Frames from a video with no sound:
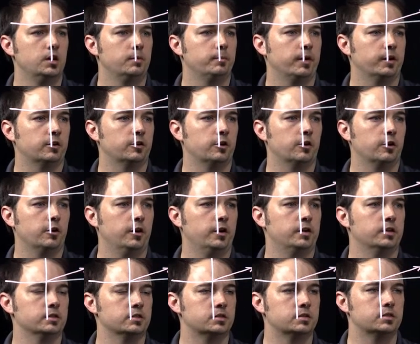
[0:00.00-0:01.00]
My current
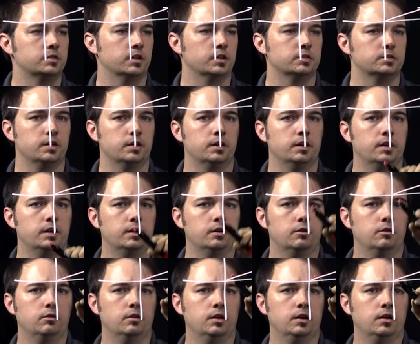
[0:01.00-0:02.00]
is 6 at an
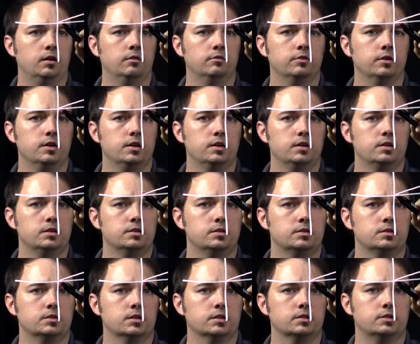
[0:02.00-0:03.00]
angle of
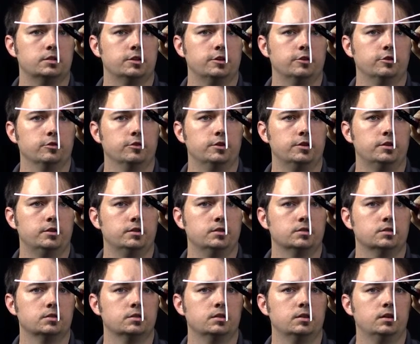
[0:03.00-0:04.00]
60
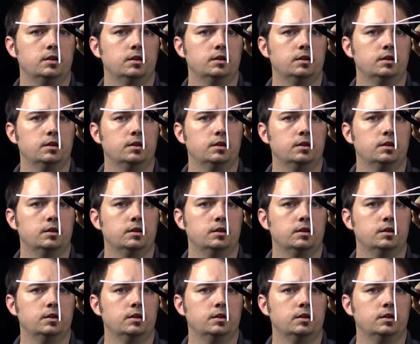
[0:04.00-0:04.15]
degrees.